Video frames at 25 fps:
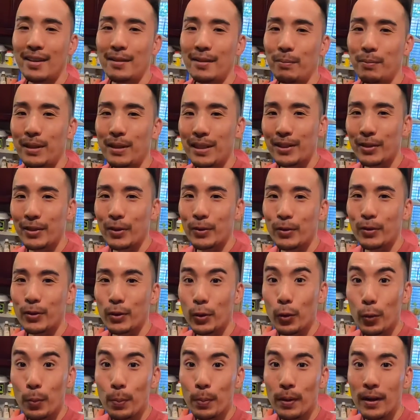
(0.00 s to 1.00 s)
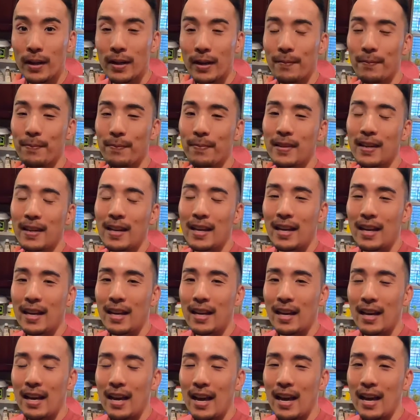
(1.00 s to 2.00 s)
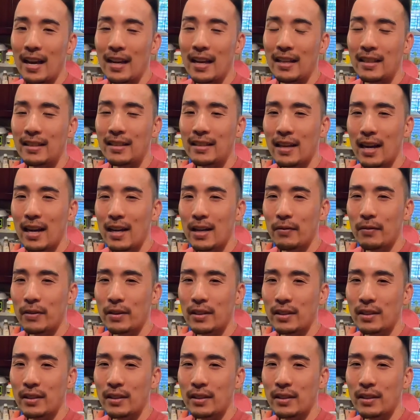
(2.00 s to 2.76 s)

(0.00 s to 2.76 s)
Miso soup. And it's kind of a